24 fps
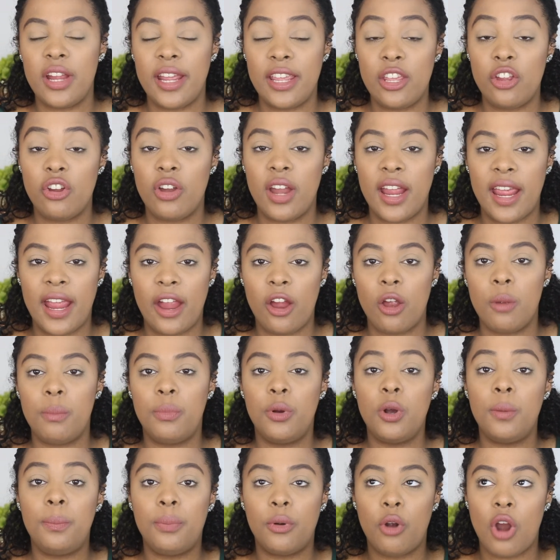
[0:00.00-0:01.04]
in your hair.
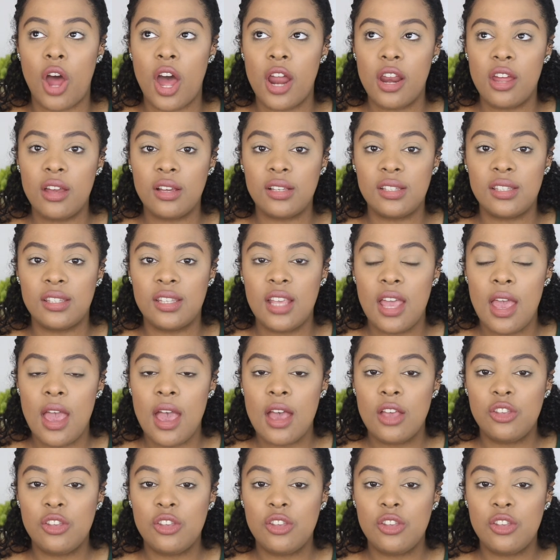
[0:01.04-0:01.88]
Put products.